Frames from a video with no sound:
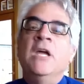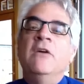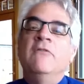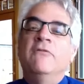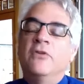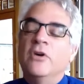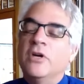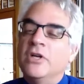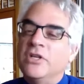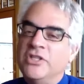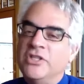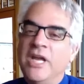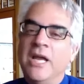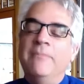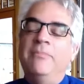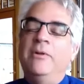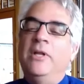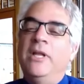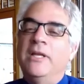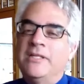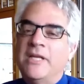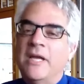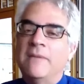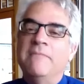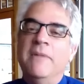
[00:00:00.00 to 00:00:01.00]
For example,
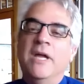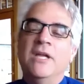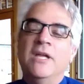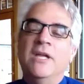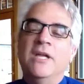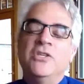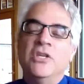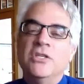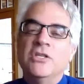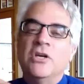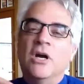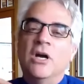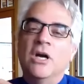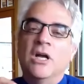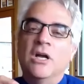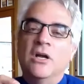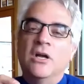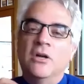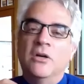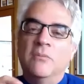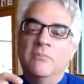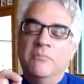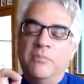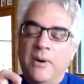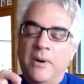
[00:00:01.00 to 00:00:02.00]
as I mentioned, our
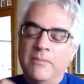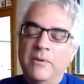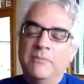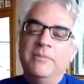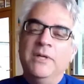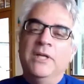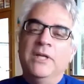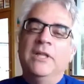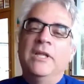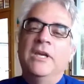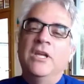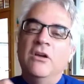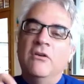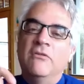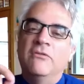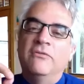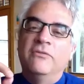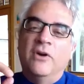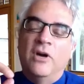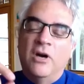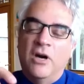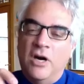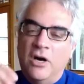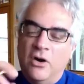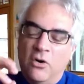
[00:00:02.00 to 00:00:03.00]
probability of
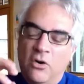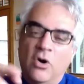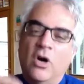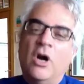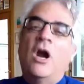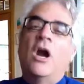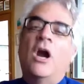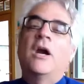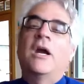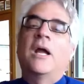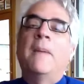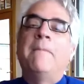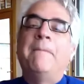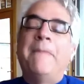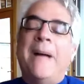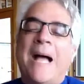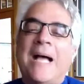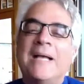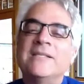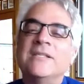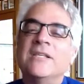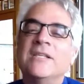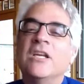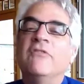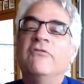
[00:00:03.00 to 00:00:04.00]
our, or our
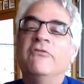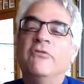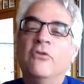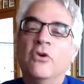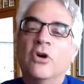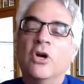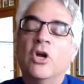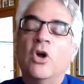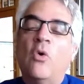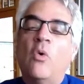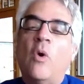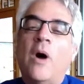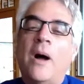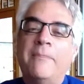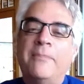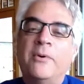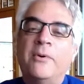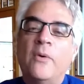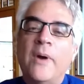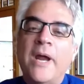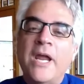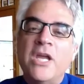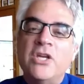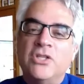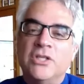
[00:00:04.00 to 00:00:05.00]
capacity for
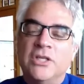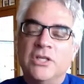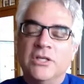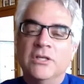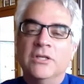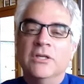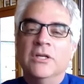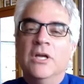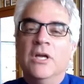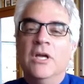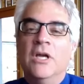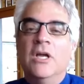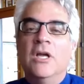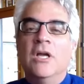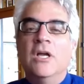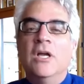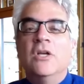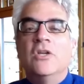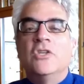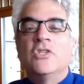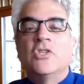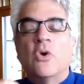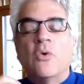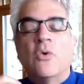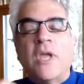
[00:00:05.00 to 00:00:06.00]
cooperation.
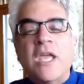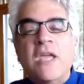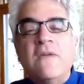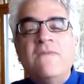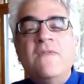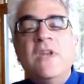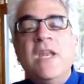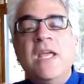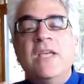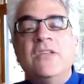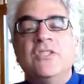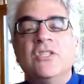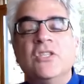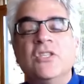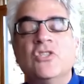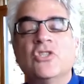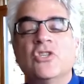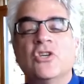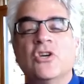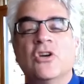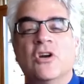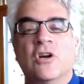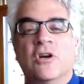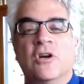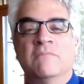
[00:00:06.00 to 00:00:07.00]
So, even as the
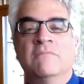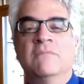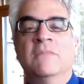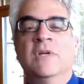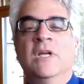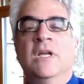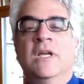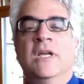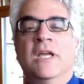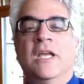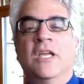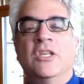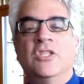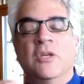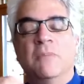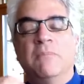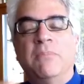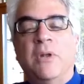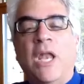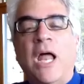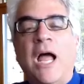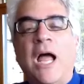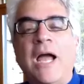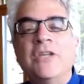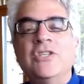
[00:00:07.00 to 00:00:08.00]
germ is
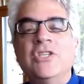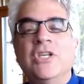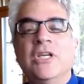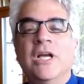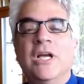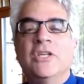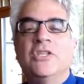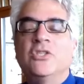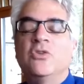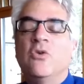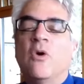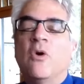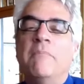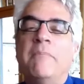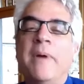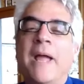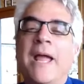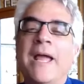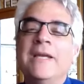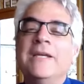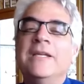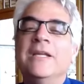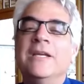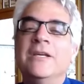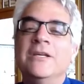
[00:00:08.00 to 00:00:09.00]
obliging us to
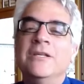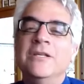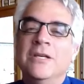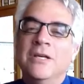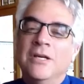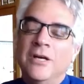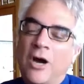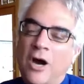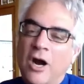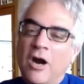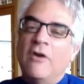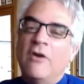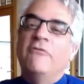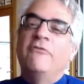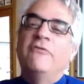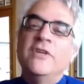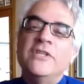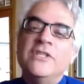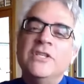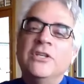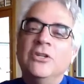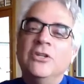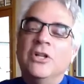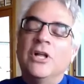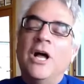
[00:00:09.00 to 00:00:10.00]
abandon our
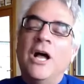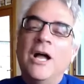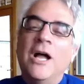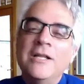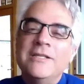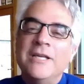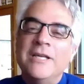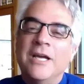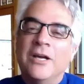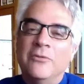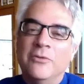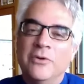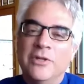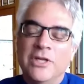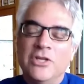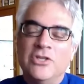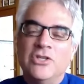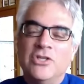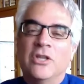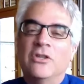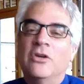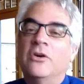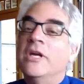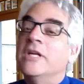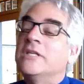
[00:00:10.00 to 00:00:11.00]
physical contact with each
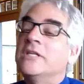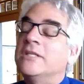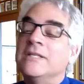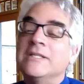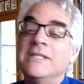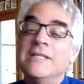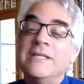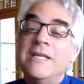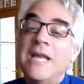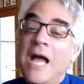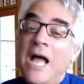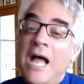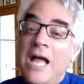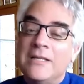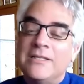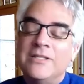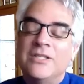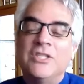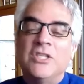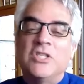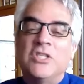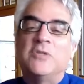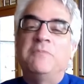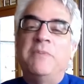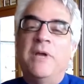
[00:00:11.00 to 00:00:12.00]
other, it does not
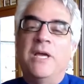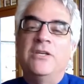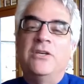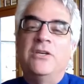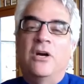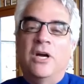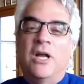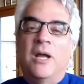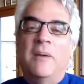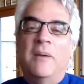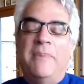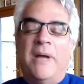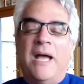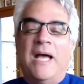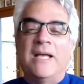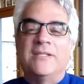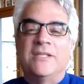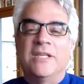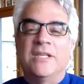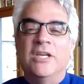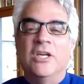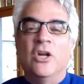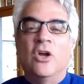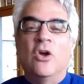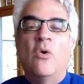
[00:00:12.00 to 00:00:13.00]
suspend our
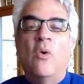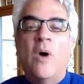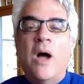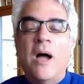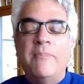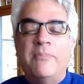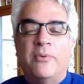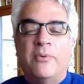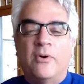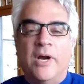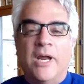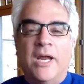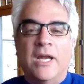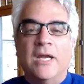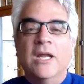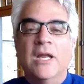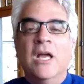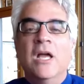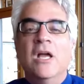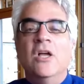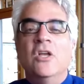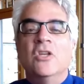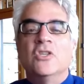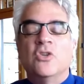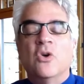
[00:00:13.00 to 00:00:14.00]
capacity to cooperate.
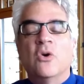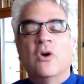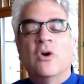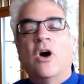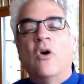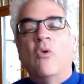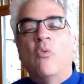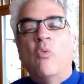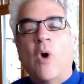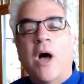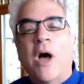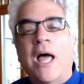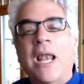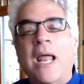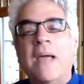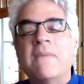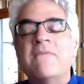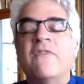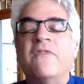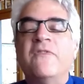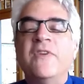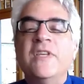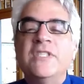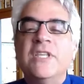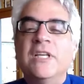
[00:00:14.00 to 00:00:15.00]
So, while I'm
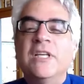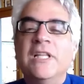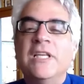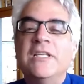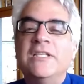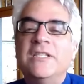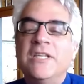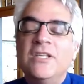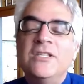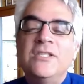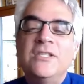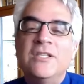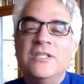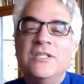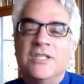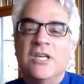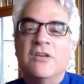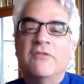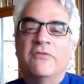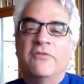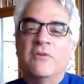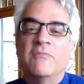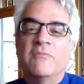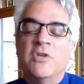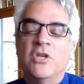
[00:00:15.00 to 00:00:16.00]
physically
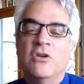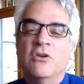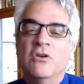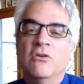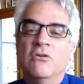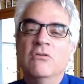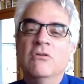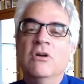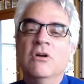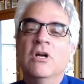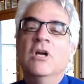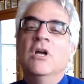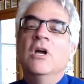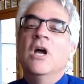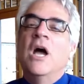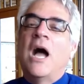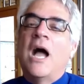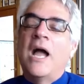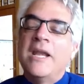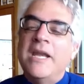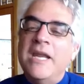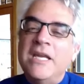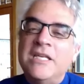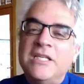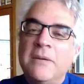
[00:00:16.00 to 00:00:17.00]
distancing from you,
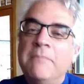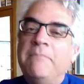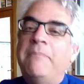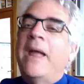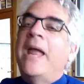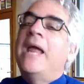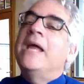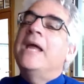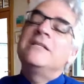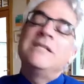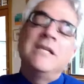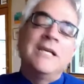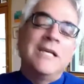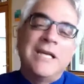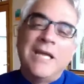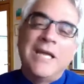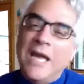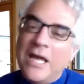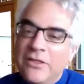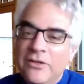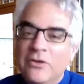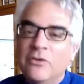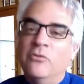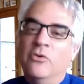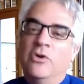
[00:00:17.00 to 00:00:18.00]
I need to band
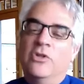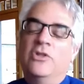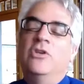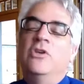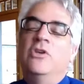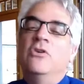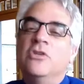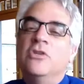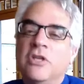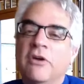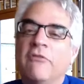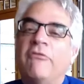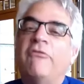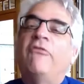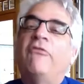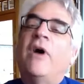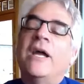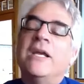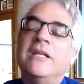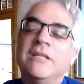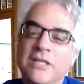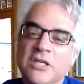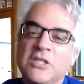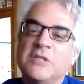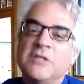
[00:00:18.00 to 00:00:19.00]
together with you to
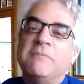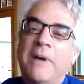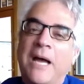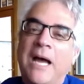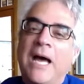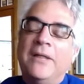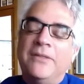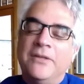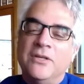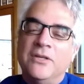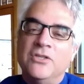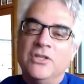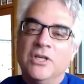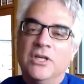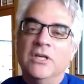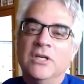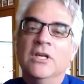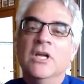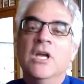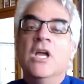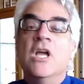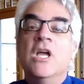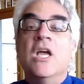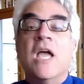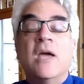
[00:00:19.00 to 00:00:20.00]
fight this pathogen.
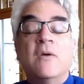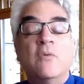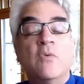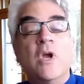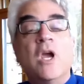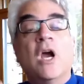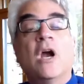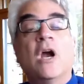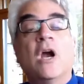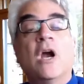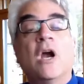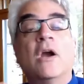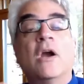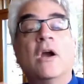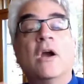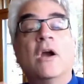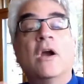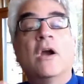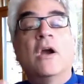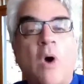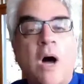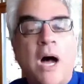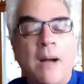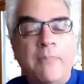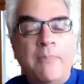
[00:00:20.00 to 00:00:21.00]
And we are a
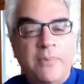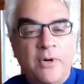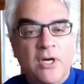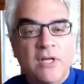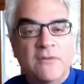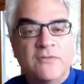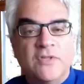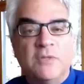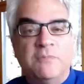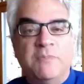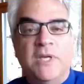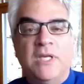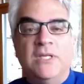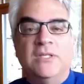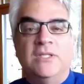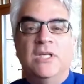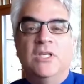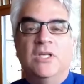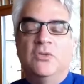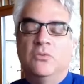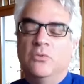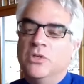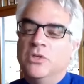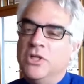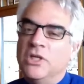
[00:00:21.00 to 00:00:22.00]
cooperative
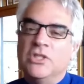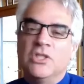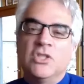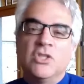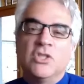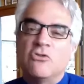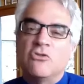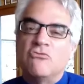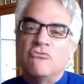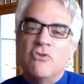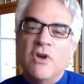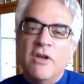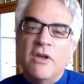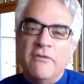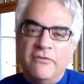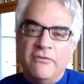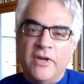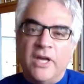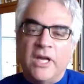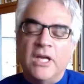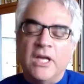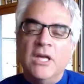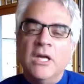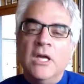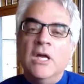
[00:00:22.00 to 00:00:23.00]
species, which is
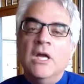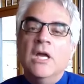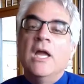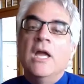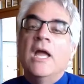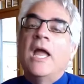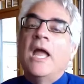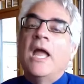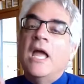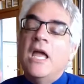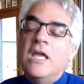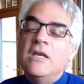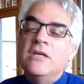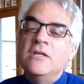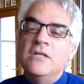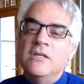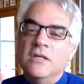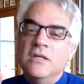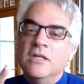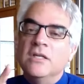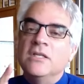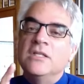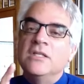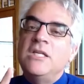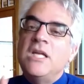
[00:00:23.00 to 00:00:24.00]
terrific. And
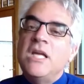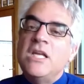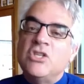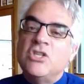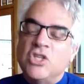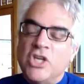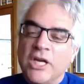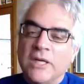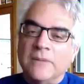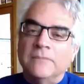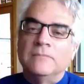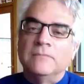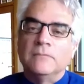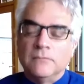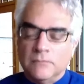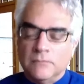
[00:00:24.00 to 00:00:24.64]
teaching.